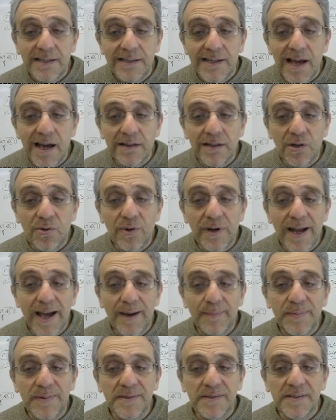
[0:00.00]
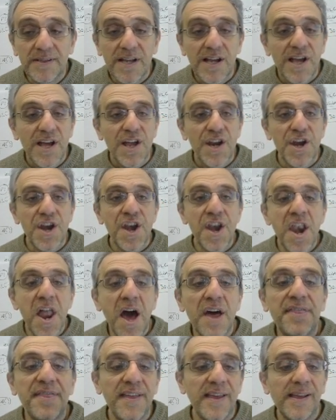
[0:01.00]
now look what happens.
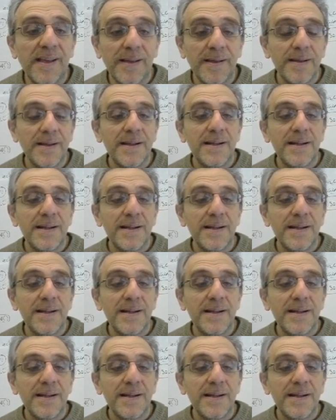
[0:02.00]
Nothing.